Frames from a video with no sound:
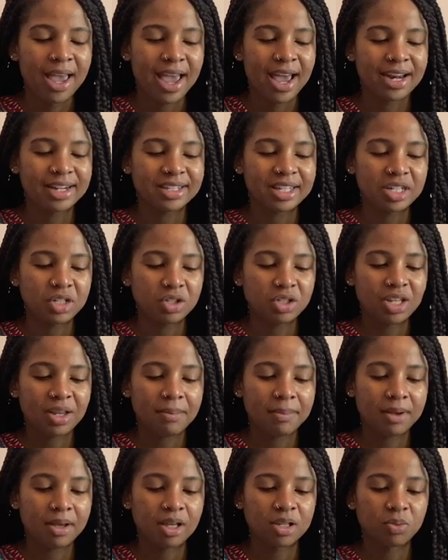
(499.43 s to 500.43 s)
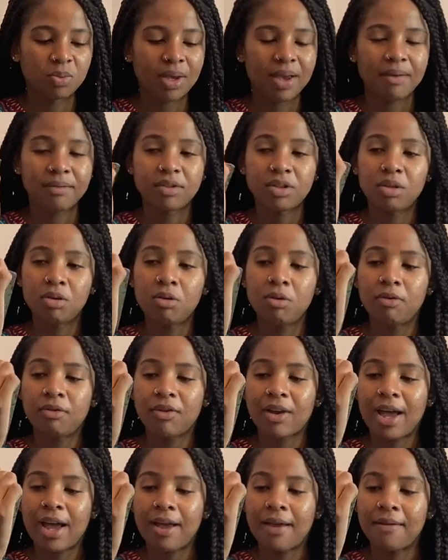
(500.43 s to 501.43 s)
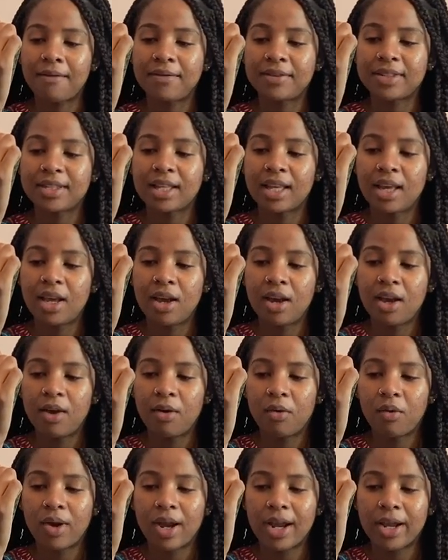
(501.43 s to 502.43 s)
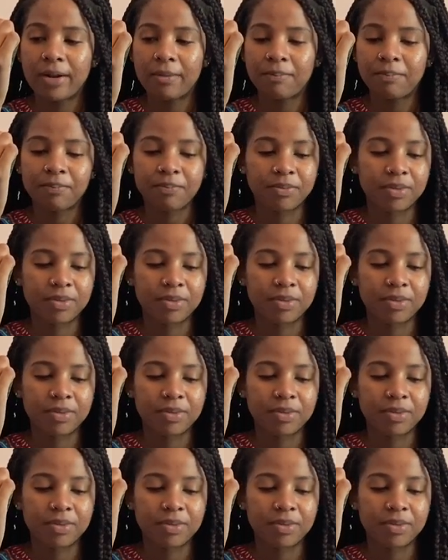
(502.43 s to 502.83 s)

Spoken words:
And it's interesting because we have two fives, right?